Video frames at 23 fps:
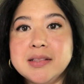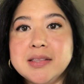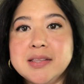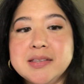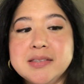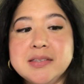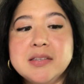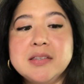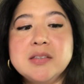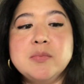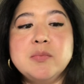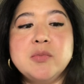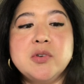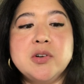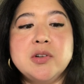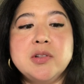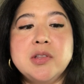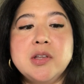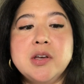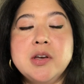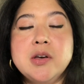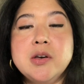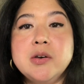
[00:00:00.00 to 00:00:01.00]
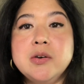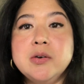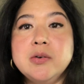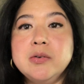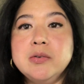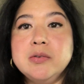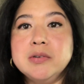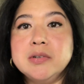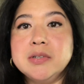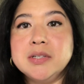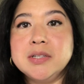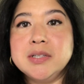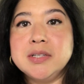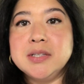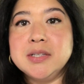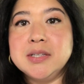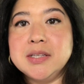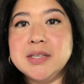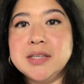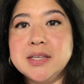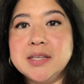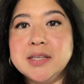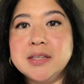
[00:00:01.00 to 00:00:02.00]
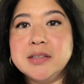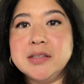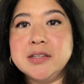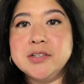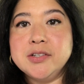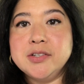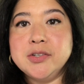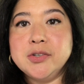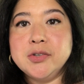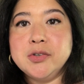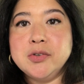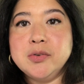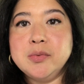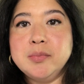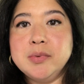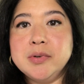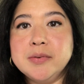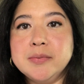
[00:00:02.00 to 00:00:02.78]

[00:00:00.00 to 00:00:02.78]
this is Merlot in the tube.